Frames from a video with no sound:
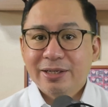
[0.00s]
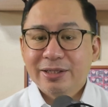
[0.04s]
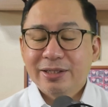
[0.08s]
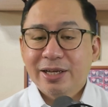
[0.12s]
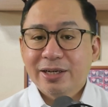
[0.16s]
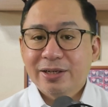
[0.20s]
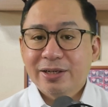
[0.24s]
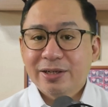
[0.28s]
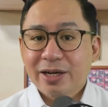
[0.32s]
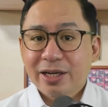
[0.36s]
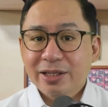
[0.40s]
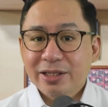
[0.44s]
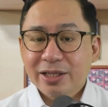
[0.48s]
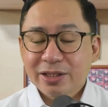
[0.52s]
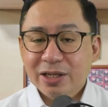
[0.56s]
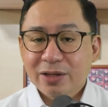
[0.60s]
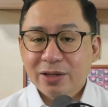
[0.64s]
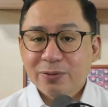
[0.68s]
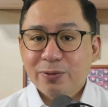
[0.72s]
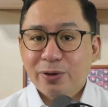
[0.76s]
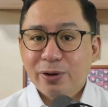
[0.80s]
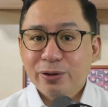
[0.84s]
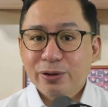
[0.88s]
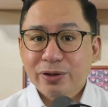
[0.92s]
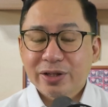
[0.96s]
the
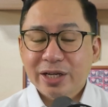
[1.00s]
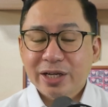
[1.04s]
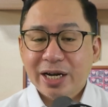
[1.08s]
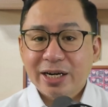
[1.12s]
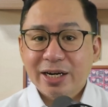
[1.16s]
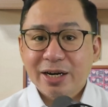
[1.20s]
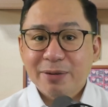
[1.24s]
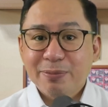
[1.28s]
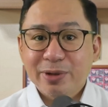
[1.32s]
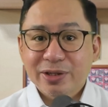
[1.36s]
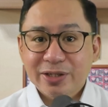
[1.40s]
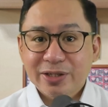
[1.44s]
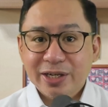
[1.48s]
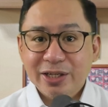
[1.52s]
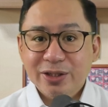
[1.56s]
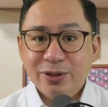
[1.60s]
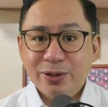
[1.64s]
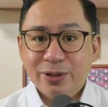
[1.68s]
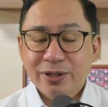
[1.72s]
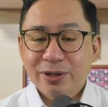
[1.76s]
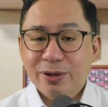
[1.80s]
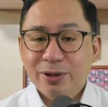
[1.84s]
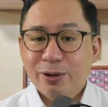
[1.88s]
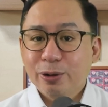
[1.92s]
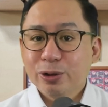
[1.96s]
accredited voluntary
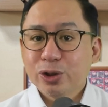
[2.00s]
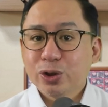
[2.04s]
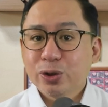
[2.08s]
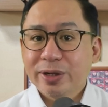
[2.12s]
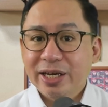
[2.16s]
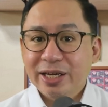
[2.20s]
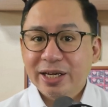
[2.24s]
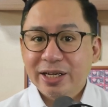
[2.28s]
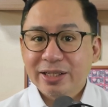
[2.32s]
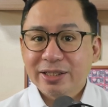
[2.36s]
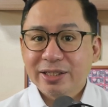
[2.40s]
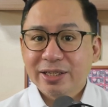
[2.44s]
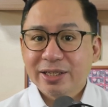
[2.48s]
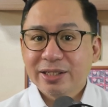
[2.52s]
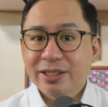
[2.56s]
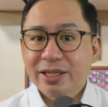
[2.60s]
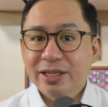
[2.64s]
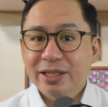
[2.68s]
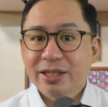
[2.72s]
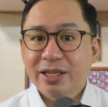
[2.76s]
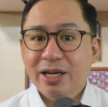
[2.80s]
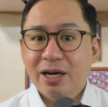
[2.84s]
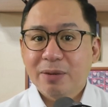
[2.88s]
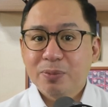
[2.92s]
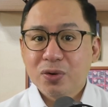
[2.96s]
arbitrator also held
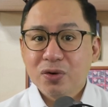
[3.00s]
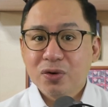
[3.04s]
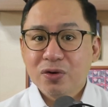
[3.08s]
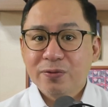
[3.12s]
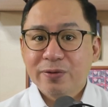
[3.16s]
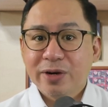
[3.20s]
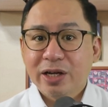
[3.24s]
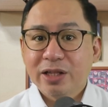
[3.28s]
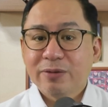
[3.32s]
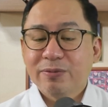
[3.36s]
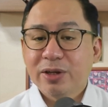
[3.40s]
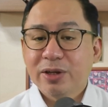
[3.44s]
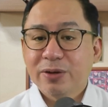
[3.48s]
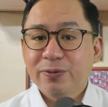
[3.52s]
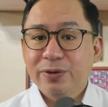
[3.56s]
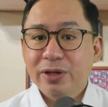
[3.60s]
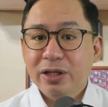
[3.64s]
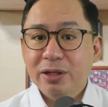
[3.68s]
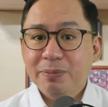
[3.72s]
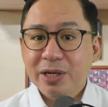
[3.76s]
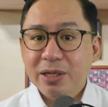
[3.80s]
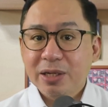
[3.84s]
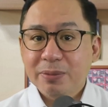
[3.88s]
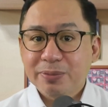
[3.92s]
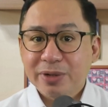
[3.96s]
that the approval of the
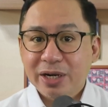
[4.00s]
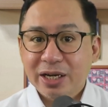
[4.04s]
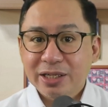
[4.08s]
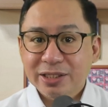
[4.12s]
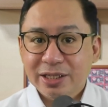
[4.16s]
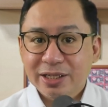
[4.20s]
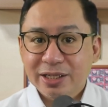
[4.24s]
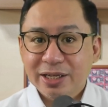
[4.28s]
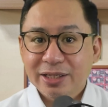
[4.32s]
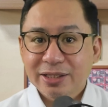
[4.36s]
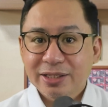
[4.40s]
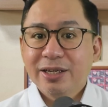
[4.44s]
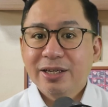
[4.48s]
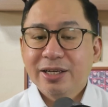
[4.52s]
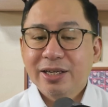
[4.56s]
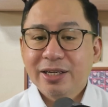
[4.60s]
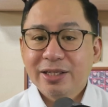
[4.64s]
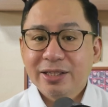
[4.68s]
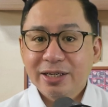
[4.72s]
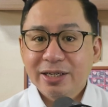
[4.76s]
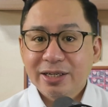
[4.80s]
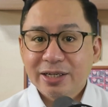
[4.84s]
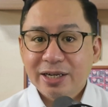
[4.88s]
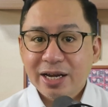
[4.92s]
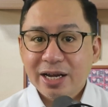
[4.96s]
Philippine president
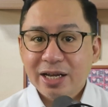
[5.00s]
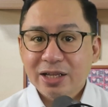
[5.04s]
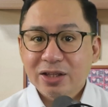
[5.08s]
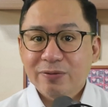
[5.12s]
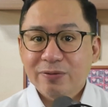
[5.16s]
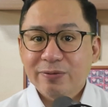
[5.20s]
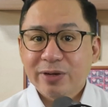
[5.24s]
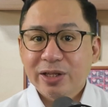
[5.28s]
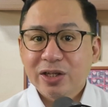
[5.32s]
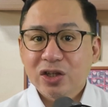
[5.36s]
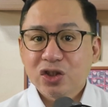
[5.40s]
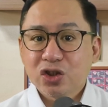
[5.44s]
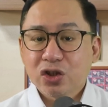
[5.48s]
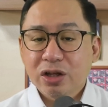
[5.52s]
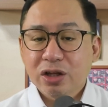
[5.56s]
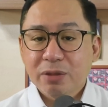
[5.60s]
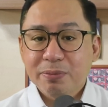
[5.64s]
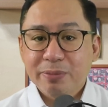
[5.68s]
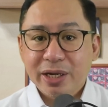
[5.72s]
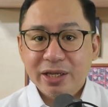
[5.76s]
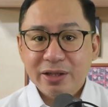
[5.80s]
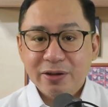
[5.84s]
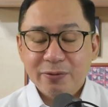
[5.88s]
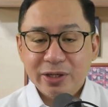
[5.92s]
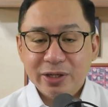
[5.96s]
in the grant of additional
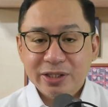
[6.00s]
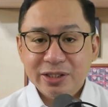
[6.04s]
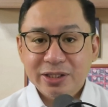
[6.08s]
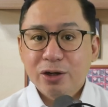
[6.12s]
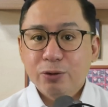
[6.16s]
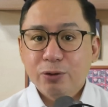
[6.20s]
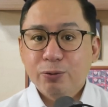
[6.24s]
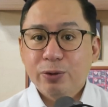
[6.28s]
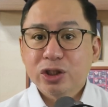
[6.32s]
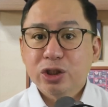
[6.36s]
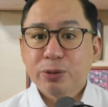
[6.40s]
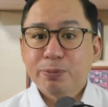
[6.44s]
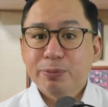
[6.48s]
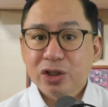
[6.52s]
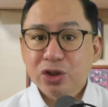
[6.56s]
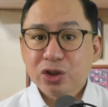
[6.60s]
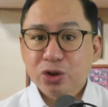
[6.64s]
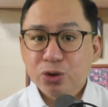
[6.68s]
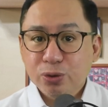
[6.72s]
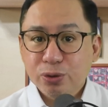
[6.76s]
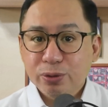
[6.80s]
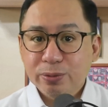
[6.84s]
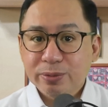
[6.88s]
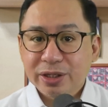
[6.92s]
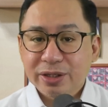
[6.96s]
benefits was
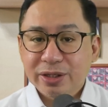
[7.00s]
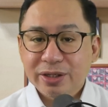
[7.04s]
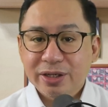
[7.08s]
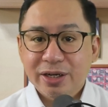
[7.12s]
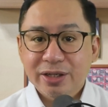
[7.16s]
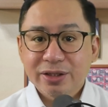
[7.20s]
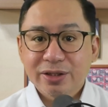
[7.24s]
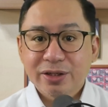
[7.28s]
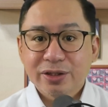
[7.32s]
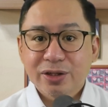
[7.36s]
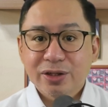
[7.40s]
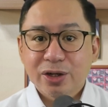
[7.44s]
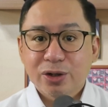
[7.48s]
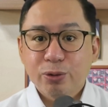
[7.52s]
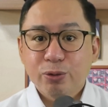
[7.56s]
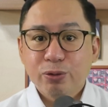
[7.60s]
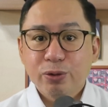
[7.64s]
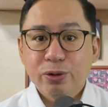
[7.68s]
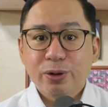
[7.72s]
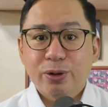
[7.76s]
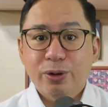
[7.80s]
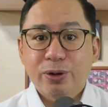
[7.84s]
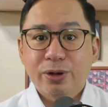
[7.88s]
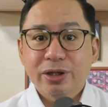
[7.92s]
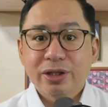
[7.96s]
presumed under the
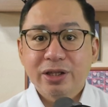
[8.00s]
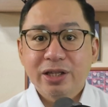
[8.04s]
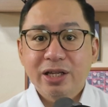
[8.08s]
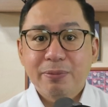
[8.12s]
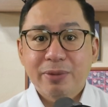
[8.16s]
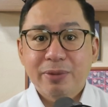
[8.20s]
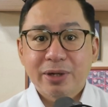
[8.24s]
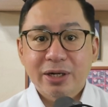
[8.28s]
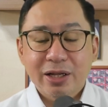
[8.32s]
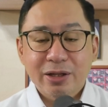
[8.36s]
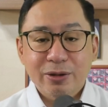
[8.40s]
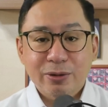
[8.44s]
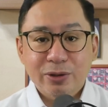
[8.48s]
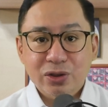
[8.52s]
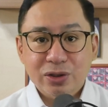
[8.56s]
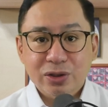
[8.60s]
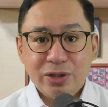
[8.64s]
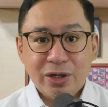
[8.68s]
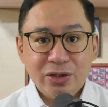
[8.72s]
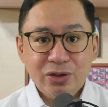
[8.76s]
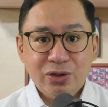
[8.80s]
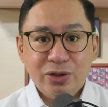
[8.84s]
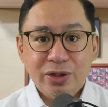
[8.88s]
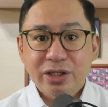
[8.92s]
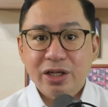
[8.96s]
rule on liberal
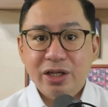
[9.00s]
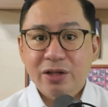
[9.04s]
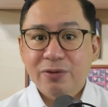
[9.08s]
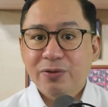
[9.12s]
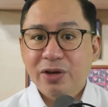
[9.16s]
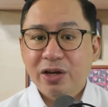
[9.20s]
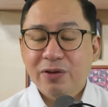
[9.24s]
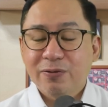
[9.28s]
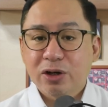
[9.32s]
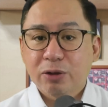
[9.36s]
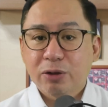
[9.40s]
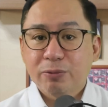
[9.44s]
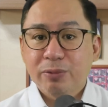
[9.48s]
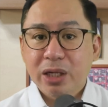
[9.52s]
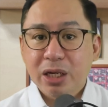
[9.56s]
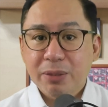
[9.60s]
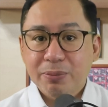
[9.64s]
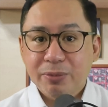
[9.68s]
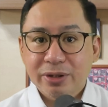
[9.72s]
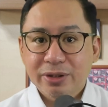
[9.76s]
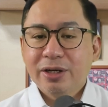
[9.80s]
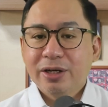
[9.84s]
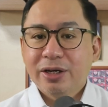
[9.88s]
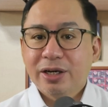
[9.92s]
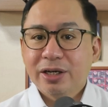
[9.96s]
construction in favor of
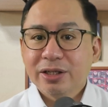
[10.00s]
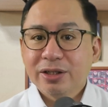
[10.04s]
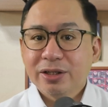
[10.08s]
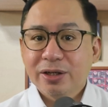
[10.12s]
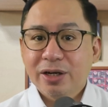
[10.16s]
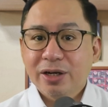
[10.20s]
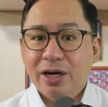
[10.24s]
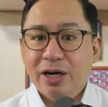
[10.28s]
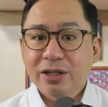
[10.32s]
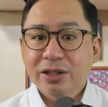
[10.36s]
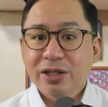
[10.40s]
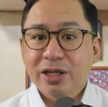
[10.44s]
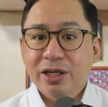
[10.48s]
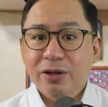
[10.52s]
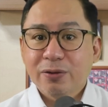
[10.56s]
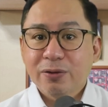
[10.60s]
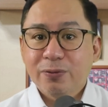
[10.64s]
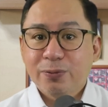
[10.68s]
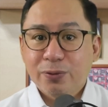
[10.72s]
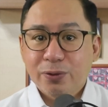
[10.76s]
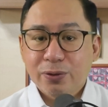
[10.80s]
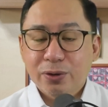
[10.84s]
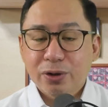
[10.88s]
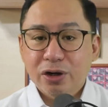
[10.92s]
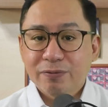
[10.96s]
labor under Article
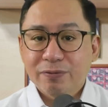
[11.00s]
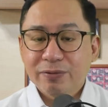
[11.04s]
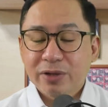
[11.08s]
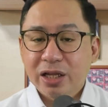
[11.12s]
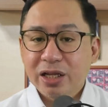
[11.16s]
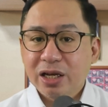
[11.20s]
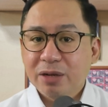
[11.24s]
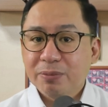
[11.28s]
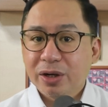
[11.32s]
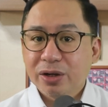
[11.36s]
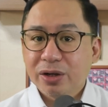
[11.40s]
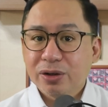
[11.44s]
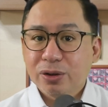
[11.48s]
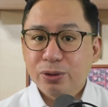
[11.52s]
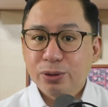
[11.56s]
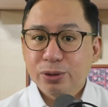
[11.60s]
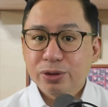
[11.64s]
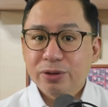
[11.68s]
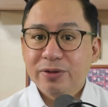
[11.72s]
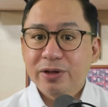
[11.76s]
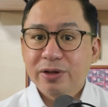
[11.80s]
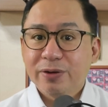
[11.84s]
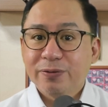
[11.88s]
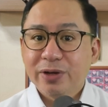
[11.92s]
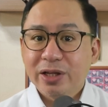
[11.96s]
4 of the Labor
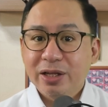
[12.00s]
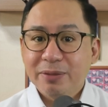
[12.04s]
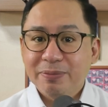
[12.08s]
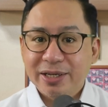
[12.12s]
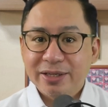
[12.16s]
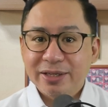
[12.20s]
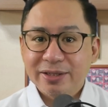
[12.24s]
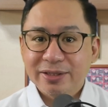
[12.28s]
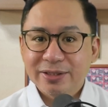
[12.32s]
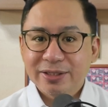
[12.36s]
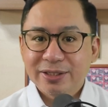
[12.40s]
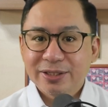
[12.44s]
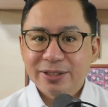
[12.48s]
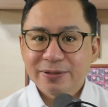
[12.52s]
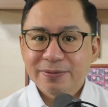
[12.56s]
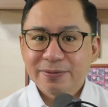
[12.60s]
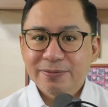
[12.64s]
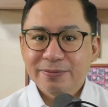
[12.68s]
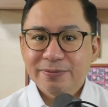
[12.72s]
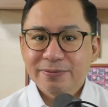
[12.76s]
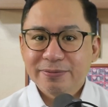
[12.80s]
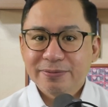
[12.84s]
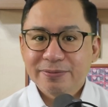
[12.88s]
Code of the Philippines.